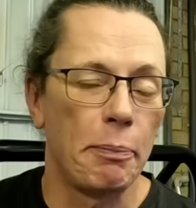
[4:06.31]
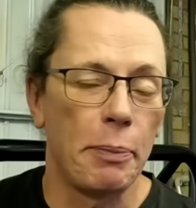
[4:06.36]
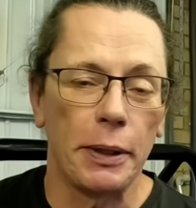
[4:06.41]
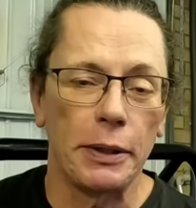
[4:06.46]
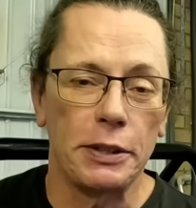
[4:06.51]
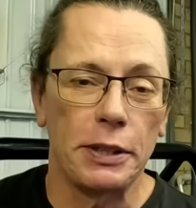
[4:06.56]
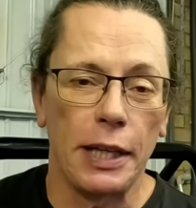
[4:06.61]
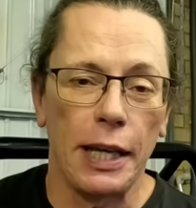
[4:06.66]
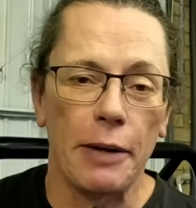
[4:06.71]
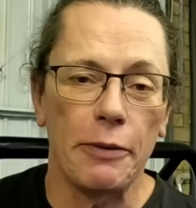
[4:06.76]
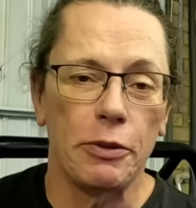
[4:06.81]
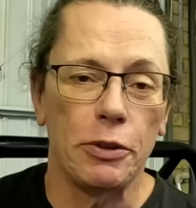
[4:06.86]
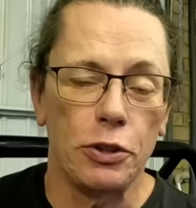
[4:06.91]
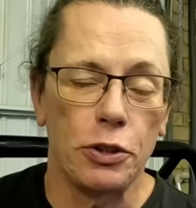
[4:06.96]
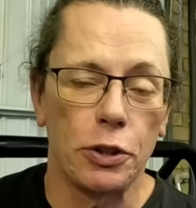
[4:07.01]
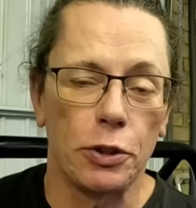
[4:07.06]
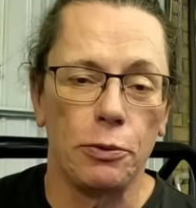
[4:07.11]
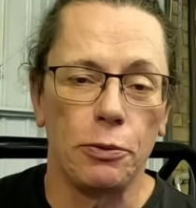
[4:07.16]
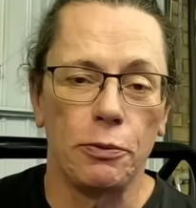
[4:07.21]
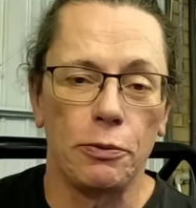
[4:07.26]
basically every
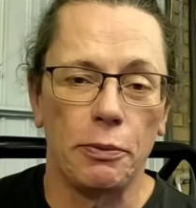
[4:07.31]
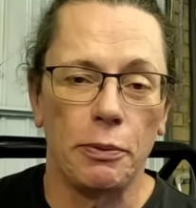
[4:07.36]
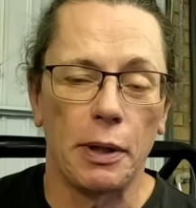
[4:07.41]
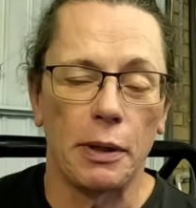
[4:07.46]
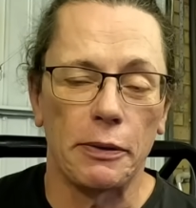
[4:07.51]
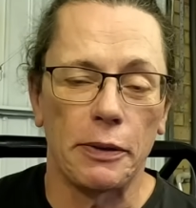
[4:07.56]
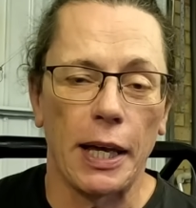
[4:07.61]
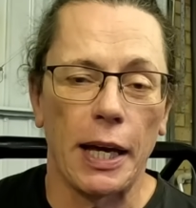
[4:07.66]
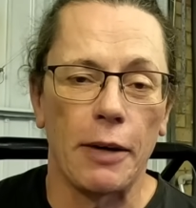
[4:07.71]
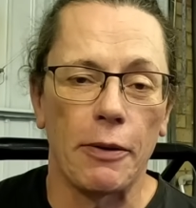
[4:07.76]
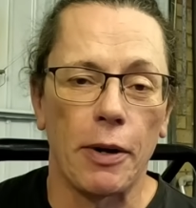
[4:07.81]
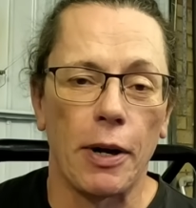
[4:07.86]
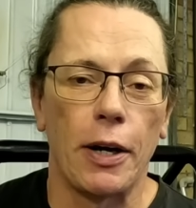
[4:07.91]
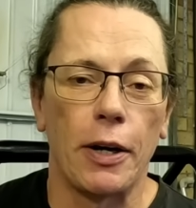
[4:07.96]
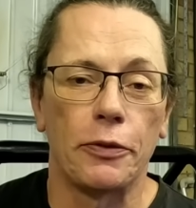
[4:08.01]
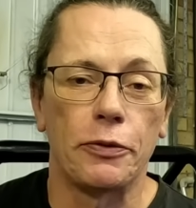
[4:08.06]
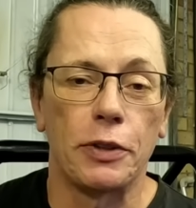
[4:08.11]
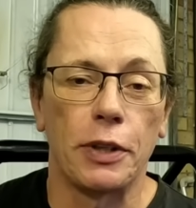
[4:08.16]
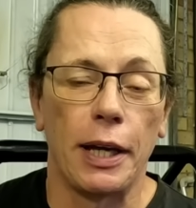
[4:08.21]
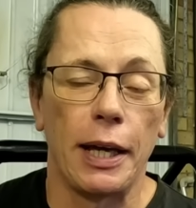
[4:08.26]
June
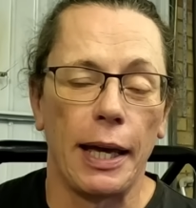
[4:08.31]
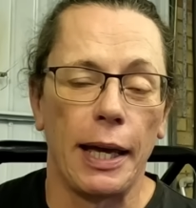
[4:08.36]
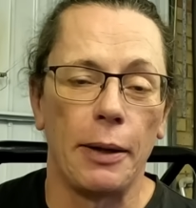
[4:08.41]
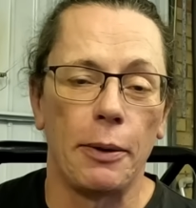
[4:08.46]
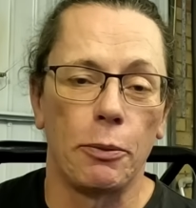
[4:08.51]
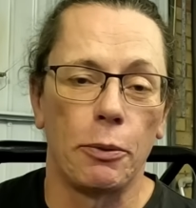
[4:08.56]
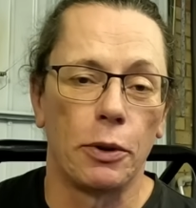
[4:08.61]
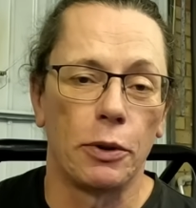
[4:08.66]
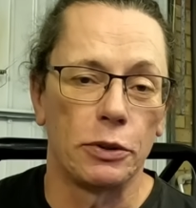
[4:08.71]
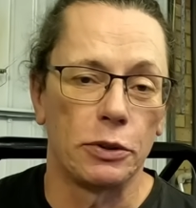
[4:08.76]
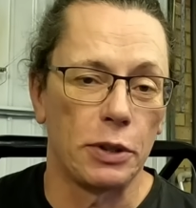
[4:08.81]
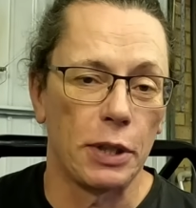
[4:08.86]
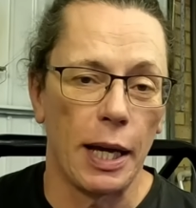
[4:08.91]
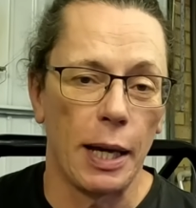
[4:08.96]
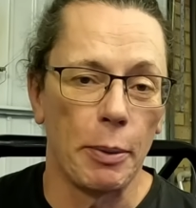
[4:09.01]
thereafter it was